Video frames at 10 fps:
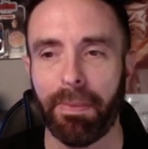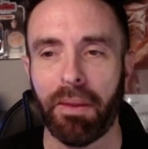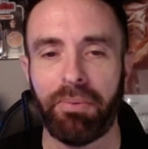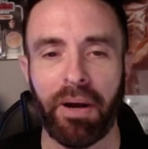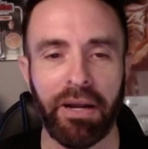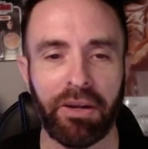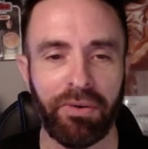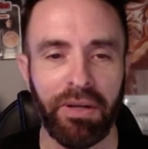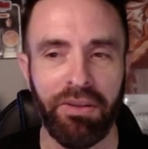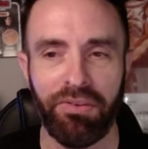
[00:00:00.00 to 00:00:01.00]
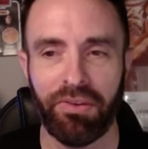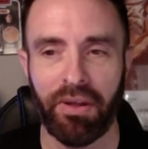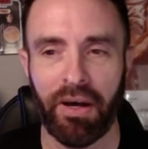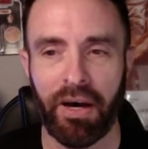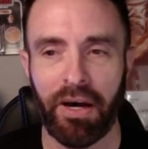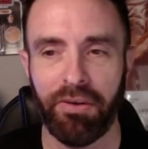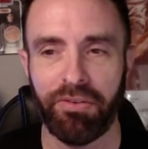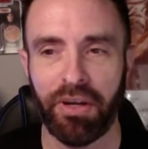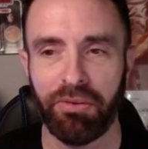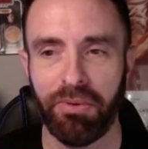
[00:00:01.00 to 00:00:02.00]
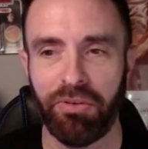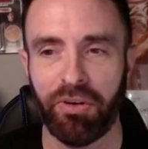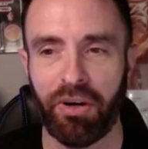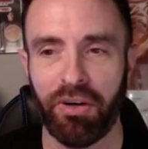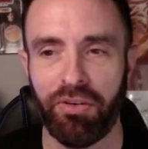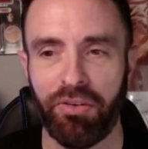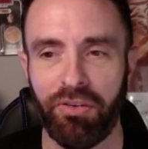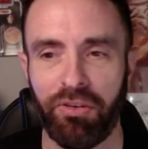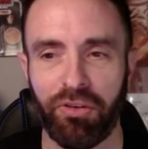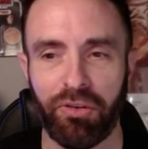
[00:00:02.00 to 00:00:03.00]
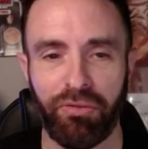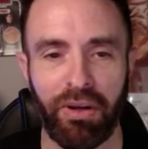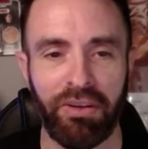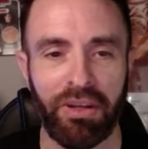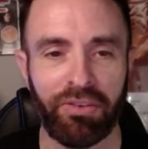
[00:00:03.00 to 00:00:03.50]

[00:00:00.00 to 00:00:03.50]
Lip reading: Brian agrees. Seismic charge, just so fantastic.